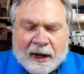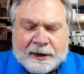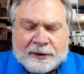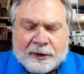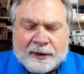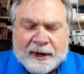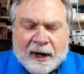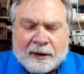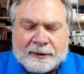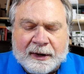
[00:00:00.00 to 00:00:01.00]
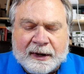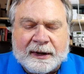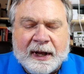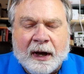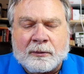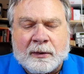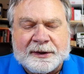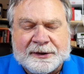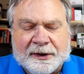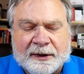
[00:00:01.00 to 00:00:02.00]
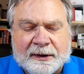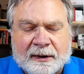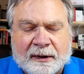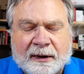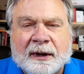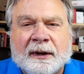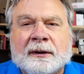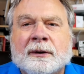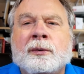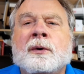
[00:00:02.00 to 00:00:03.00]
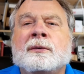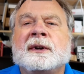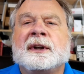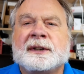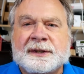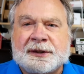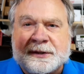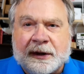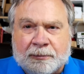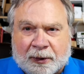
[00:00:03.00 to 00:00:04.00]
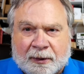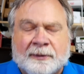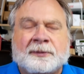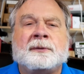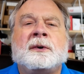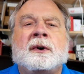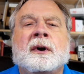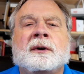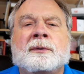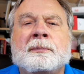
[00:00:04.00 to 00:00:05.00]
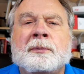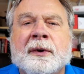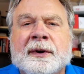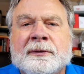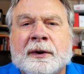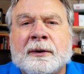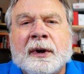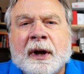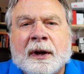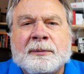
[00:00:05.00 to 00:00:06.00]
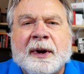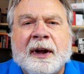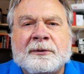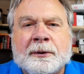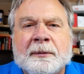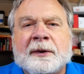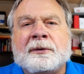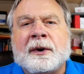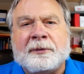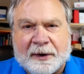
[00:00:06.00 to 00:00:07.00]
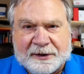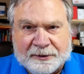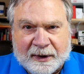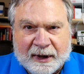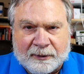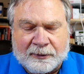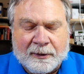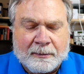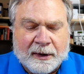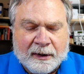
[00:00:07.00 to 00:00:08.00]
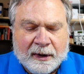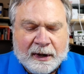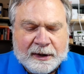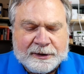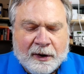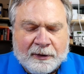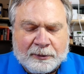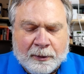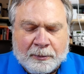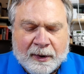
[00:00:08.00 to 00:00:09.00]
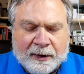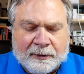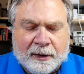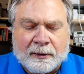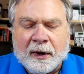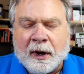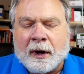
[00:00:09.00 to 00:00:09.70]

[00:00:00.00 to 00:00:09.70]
It turned out that that was, quote, simple from a hardware point of view, but I have to admit very frustrating from a software point of view.